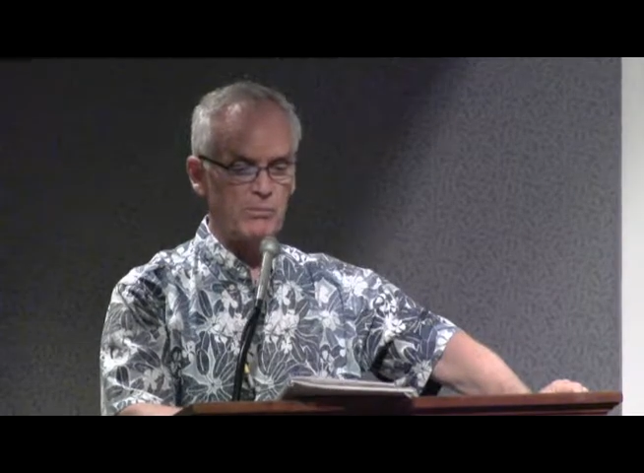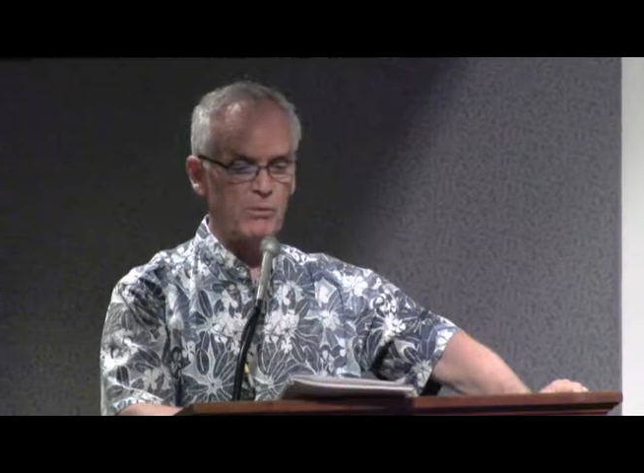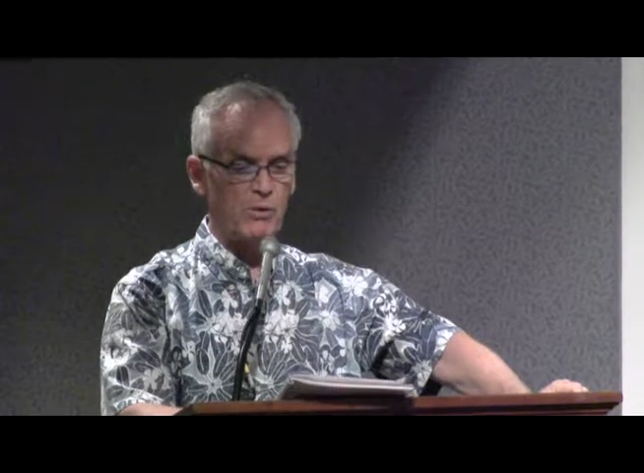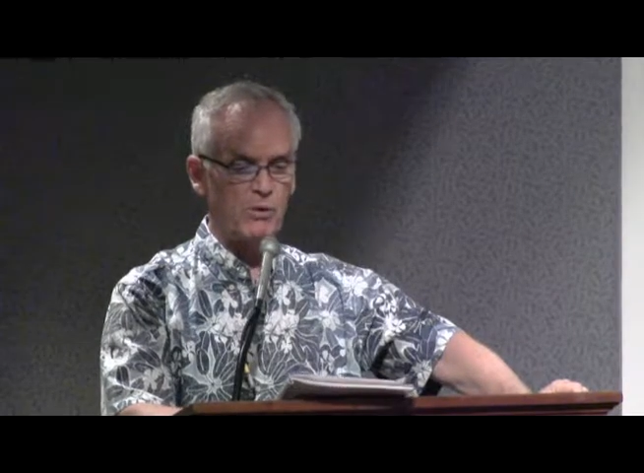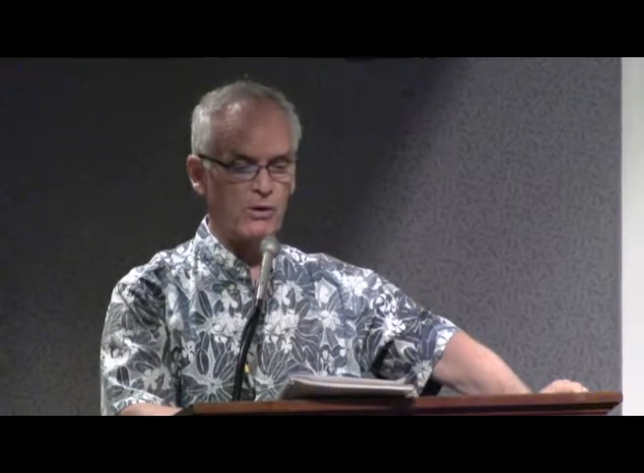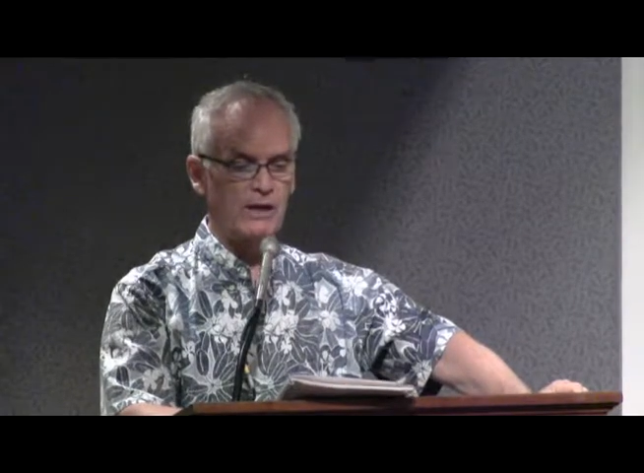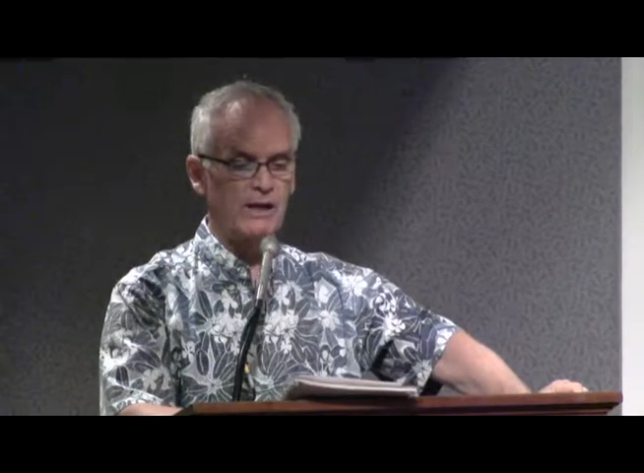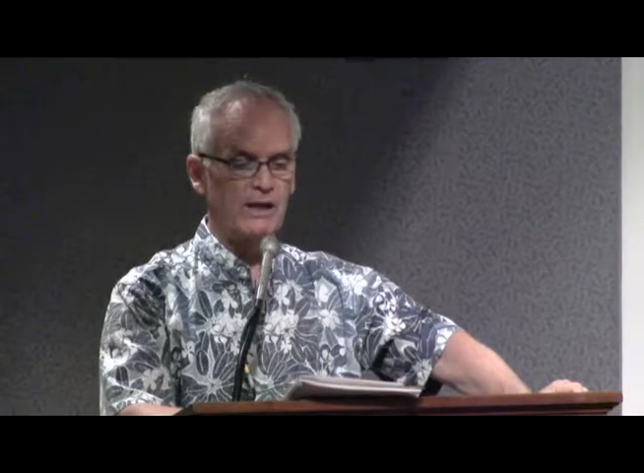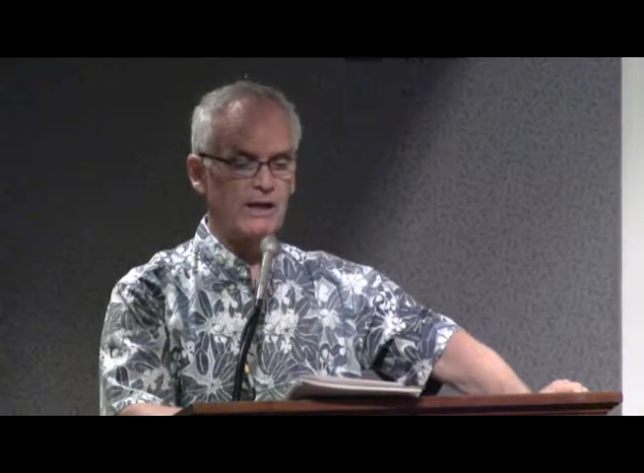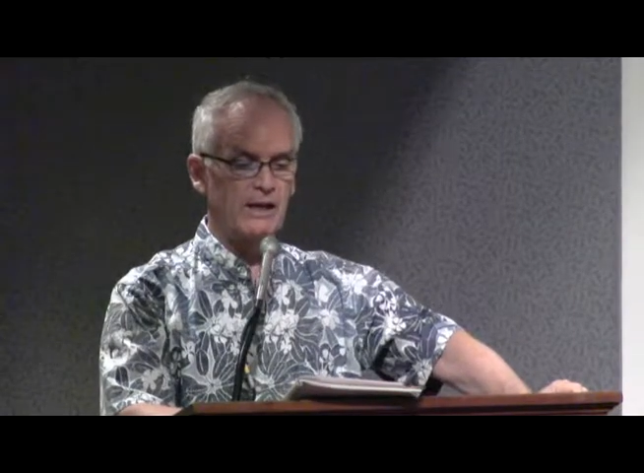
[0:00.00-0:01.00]
more
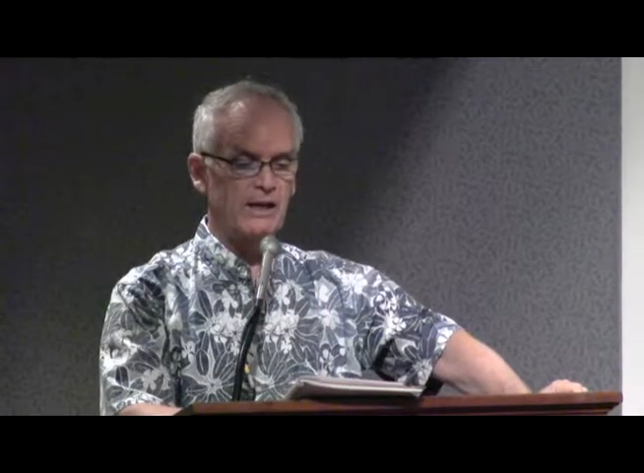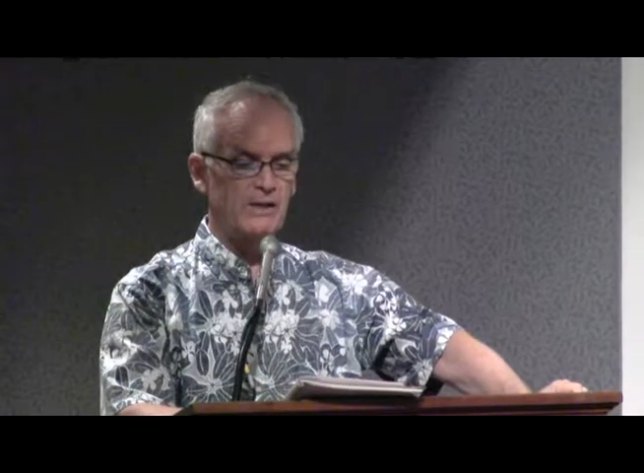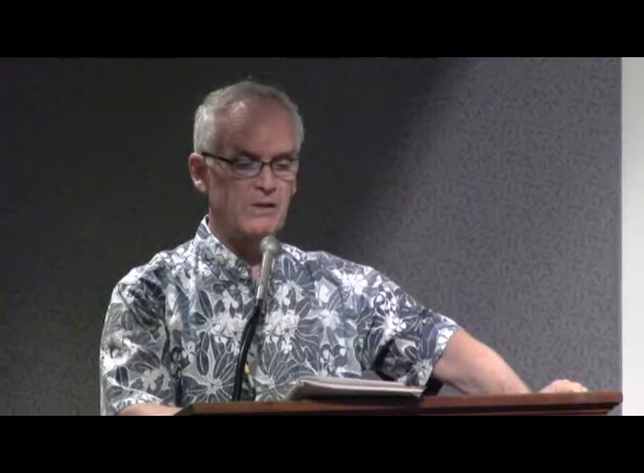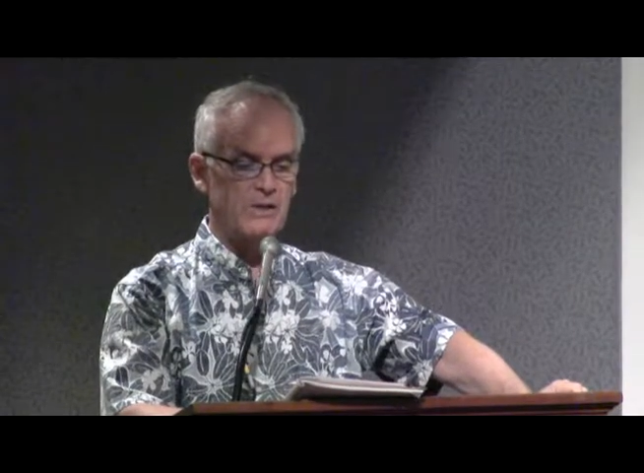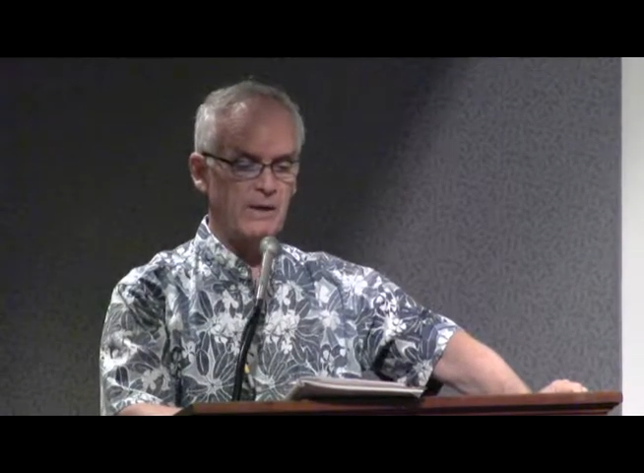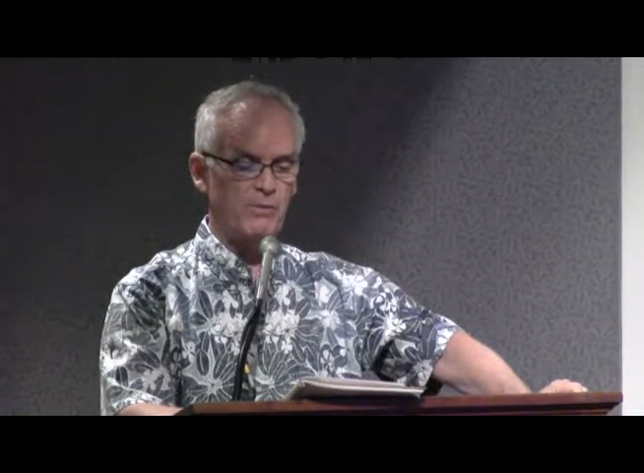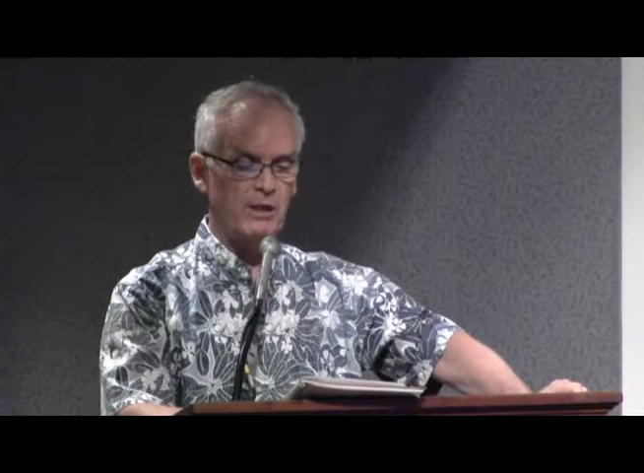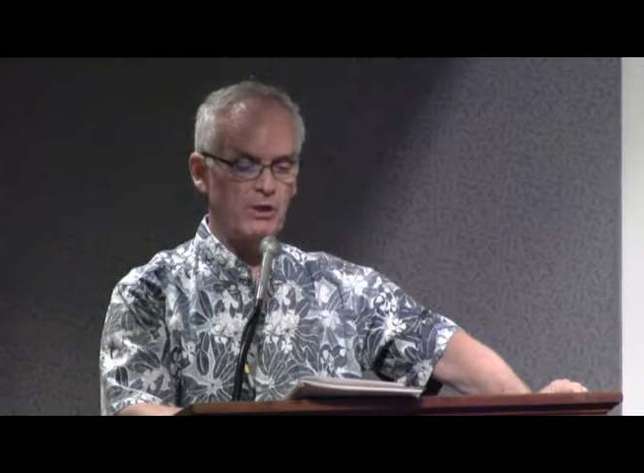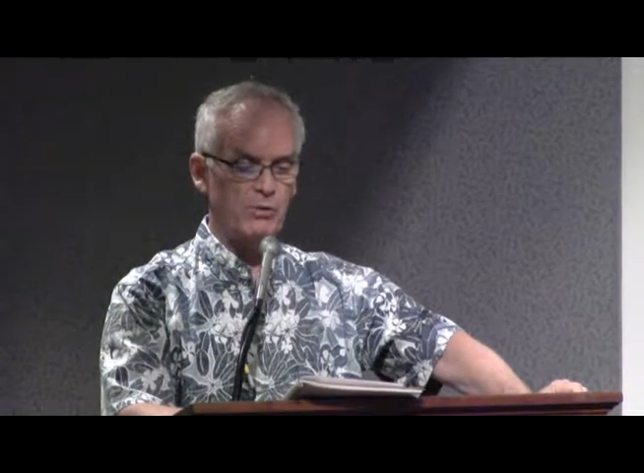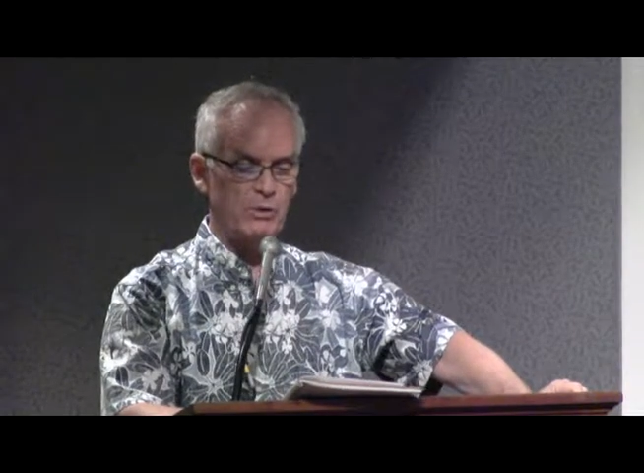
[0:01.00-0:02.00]

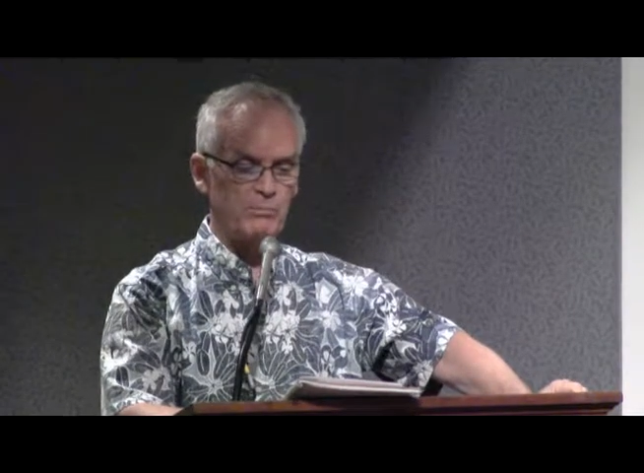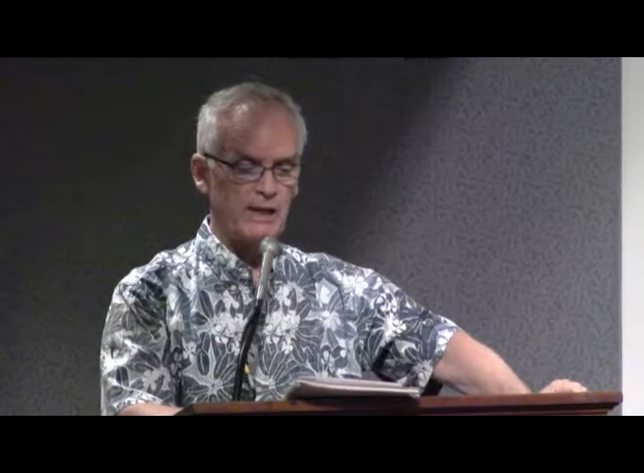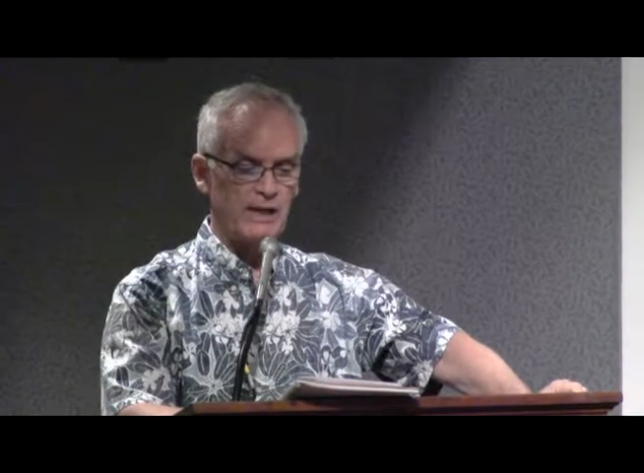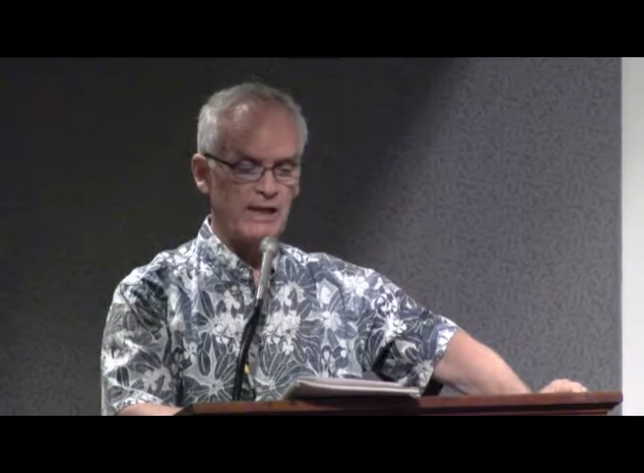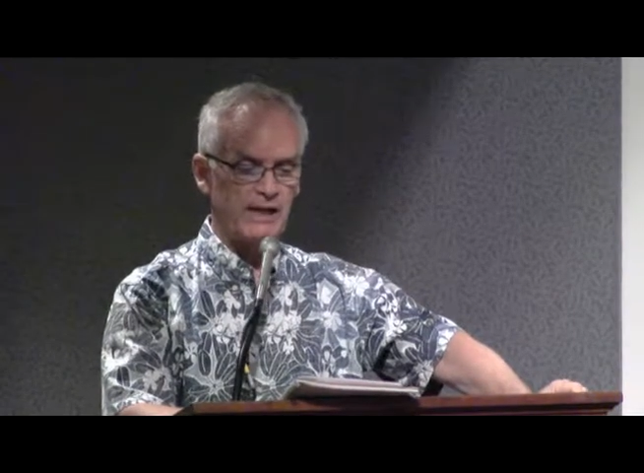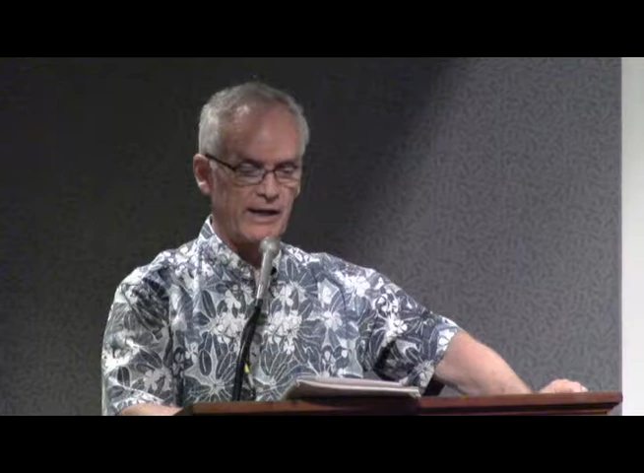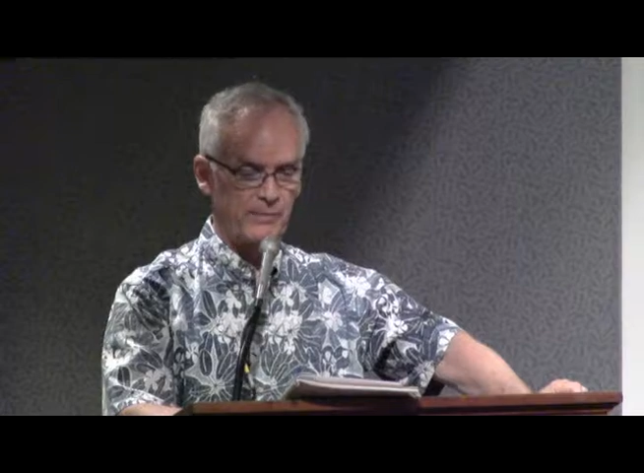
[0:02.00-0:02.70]
something you would be